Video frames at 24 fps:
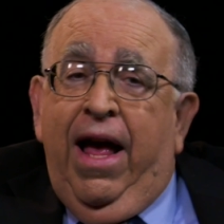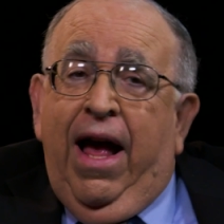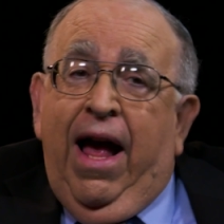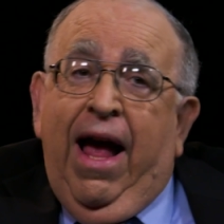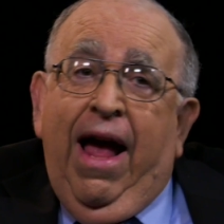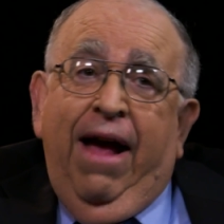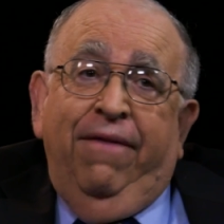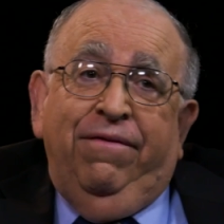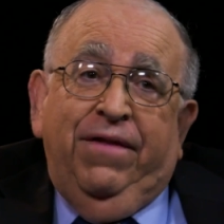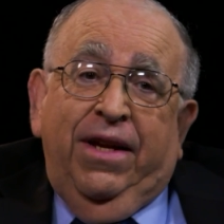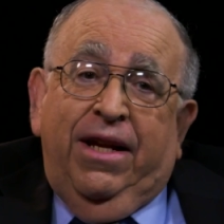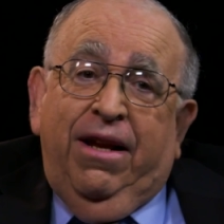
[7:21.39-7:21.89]
I
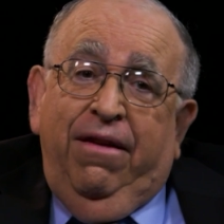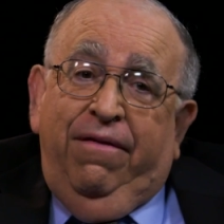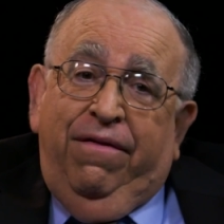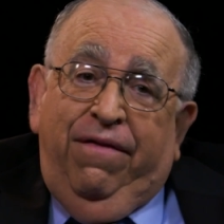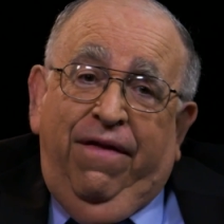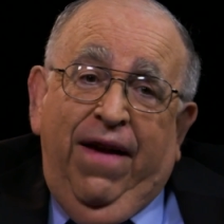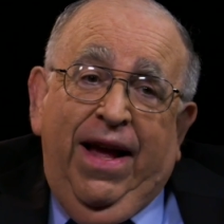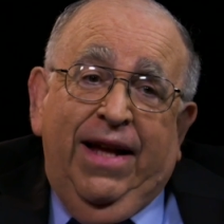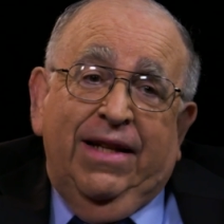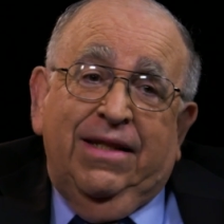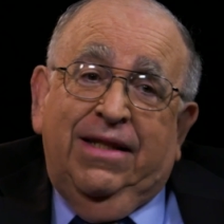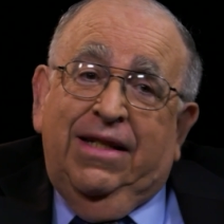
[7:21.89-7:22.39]
have to
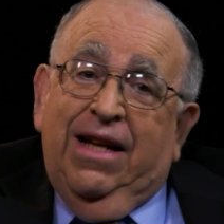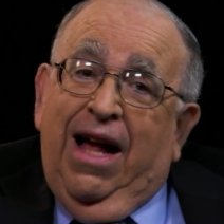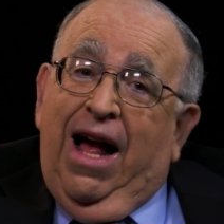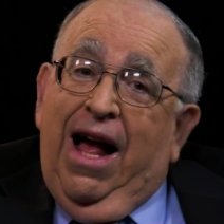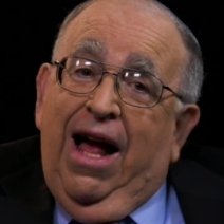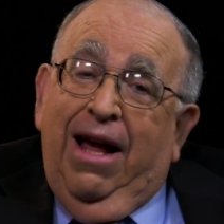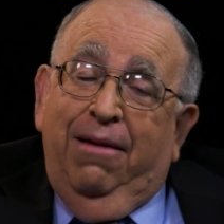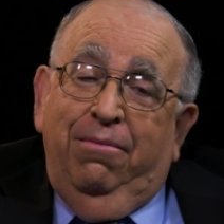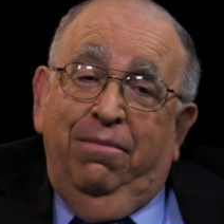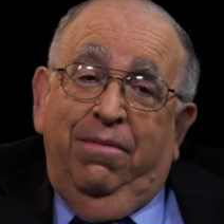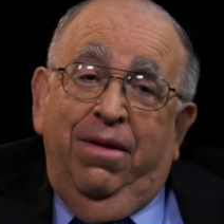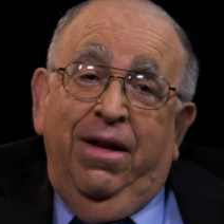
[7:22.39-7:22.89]
confess,
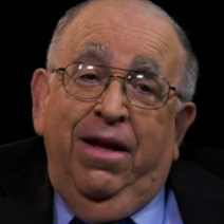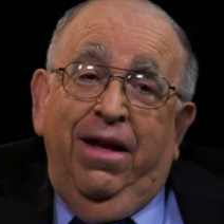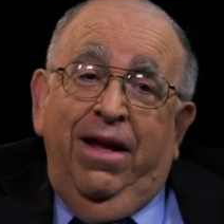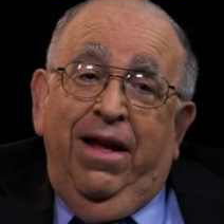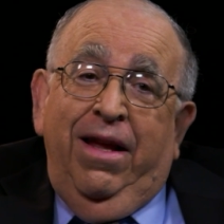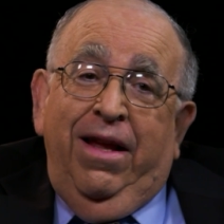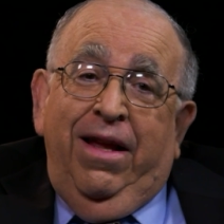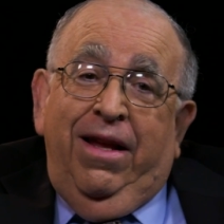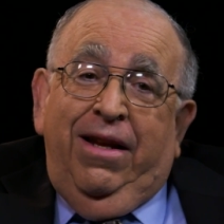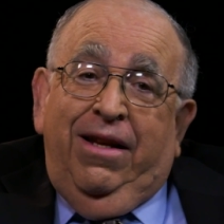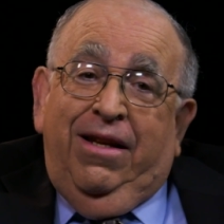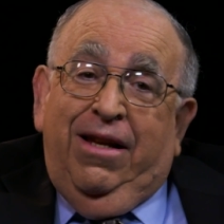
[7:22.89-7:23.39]
I'm
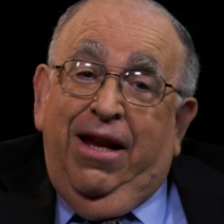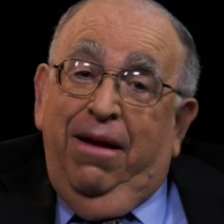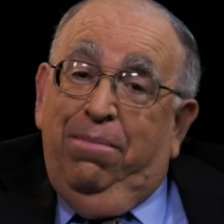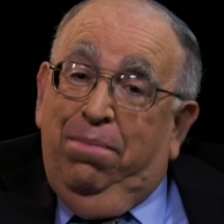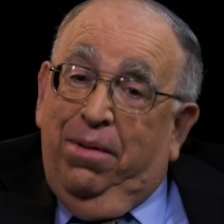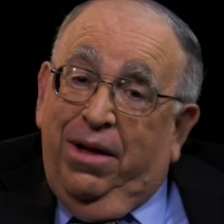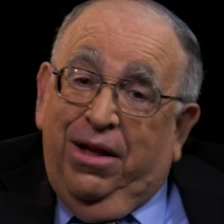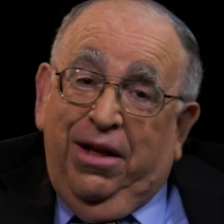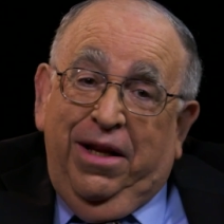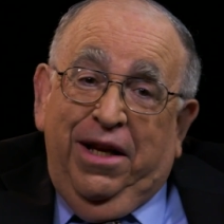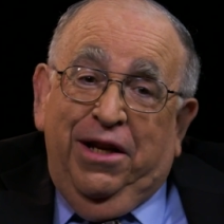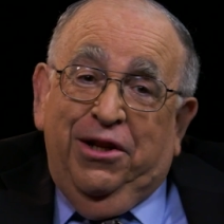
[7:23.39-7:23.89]

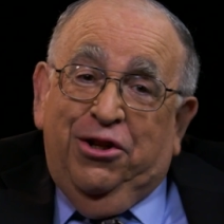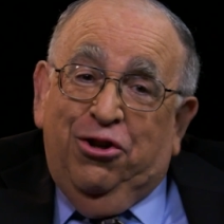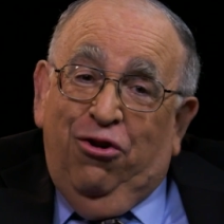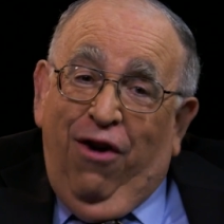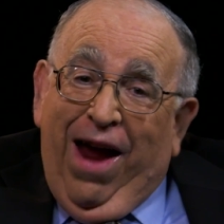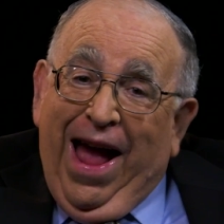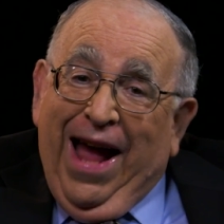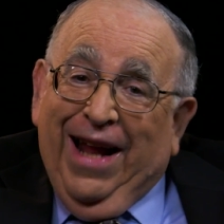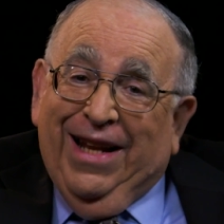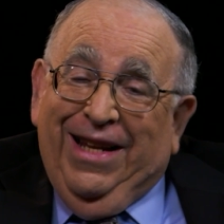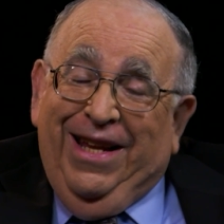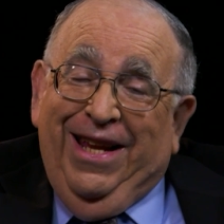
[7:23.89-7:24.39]
typically
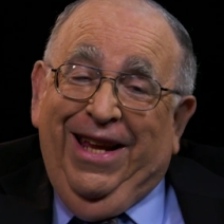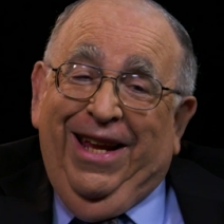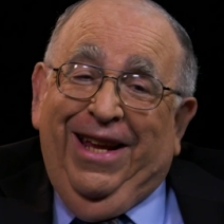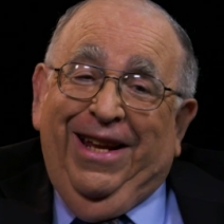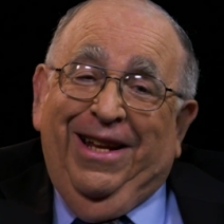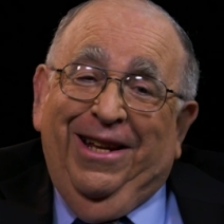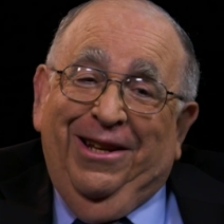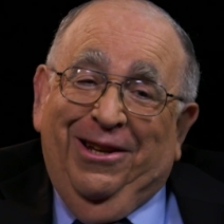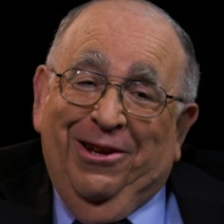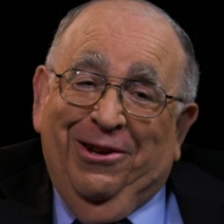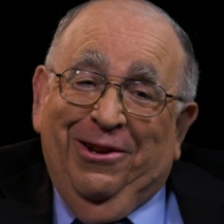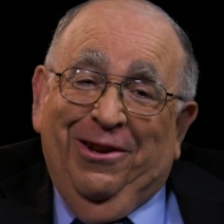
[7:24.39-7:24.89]

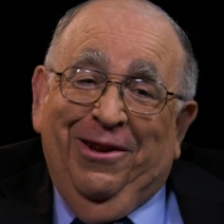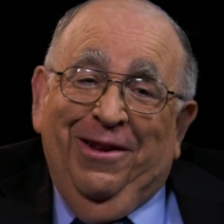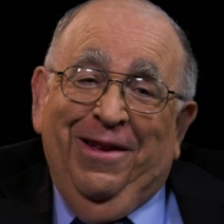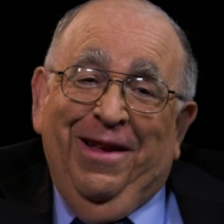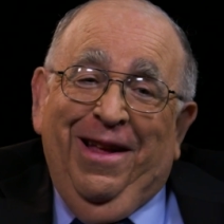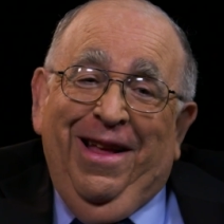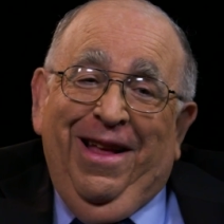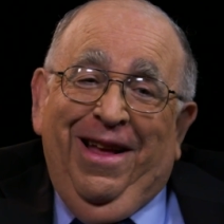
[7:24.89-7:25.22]
attracted to